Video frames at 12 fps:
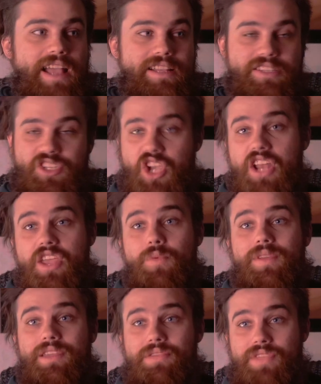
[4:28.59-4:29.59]
I
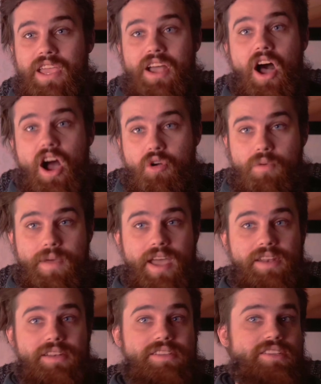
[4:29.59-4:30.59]
genuinely think
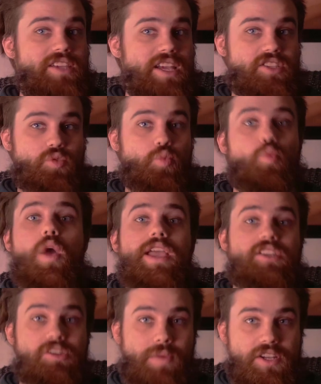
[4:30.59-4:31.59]
Aquaman gets
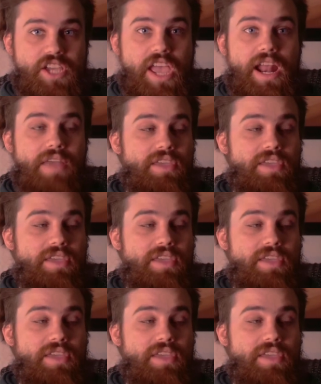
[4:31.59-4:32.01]
way too much hate.